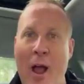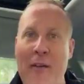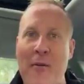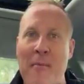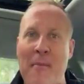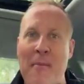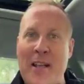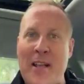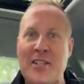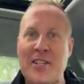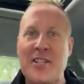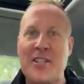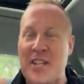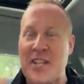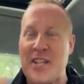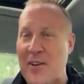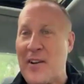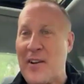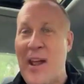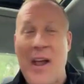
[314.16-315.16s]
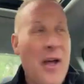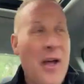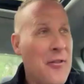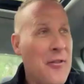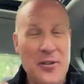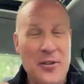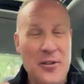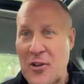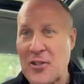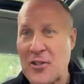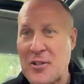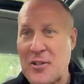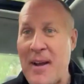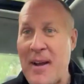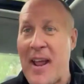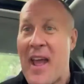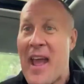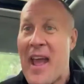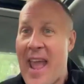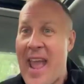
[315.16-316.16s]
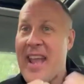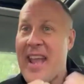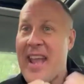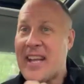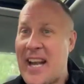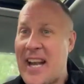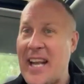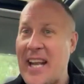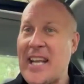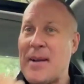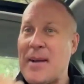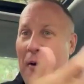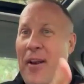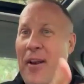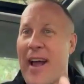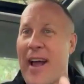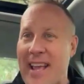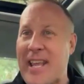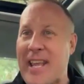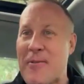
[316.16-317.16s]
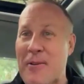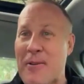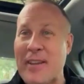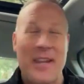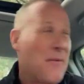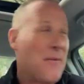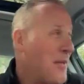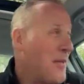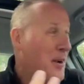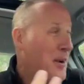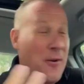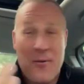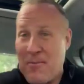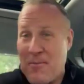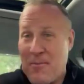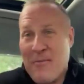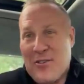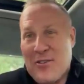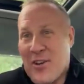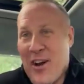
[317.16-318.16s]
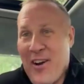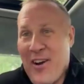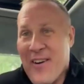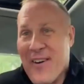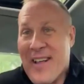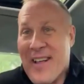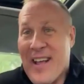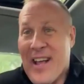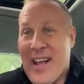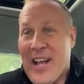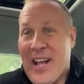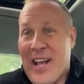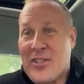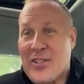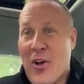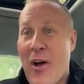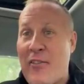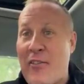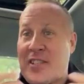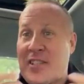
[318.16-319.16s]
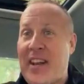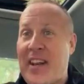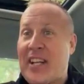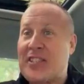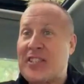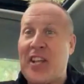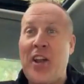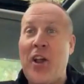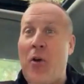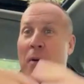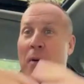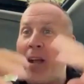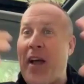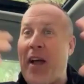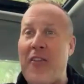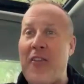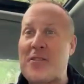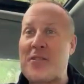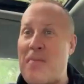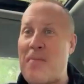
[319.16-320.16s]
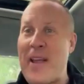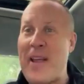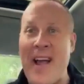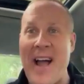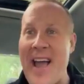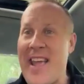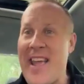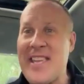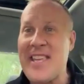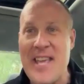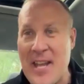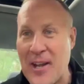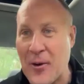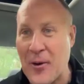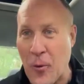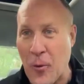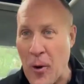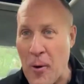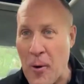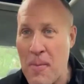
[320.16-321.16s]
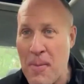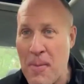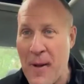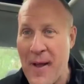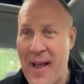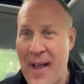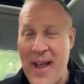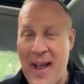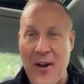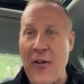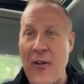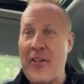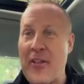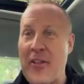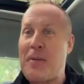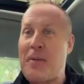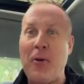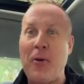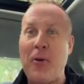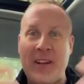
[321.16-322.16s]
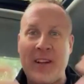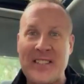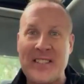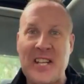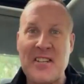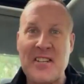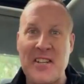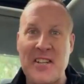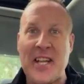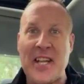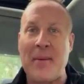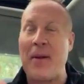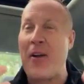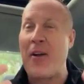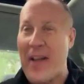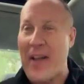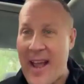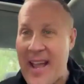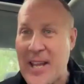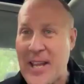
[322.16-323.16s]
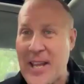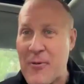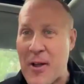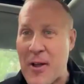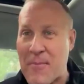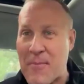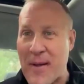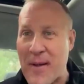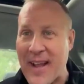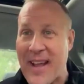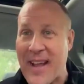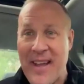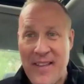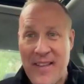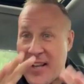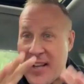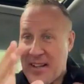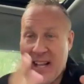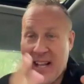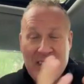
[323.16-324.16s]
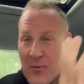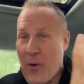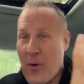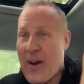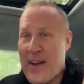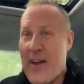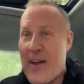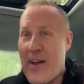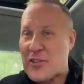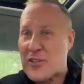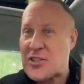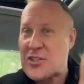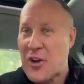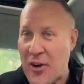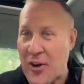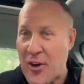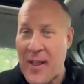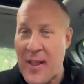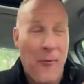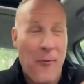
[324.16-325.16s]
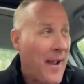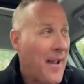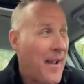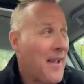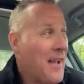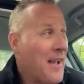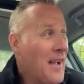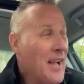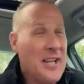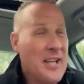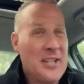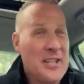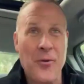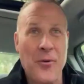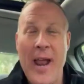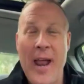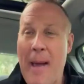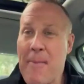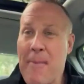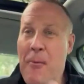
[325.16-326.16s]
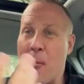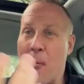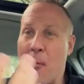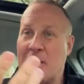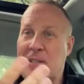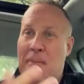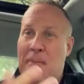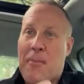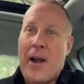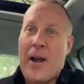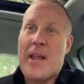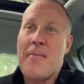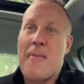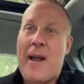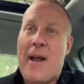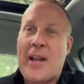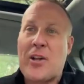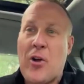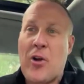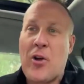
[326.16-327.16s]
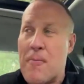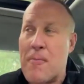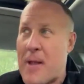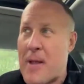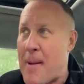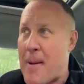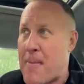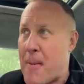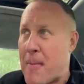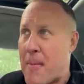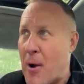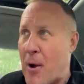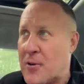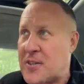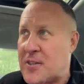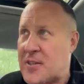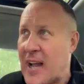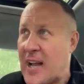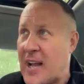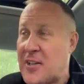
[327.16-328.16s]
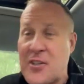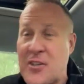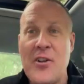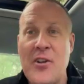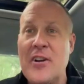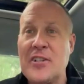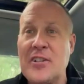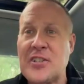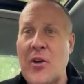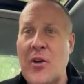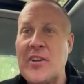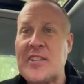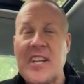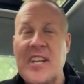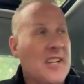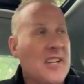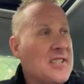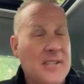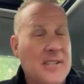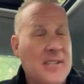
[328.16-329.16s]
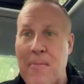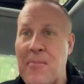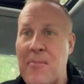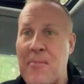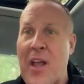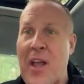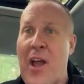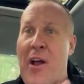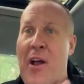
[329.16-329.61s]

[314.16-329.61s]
through private messaging through social media. Hey, can I come out hiking with you? I go, sure. So all of a sudden, next thing you know, we got this big hiking group and all these people are consistently coming out hiking with me. That, that's where I never started that way. So what happened was a buddy of mine called me up about uh, two years ago and said, listen,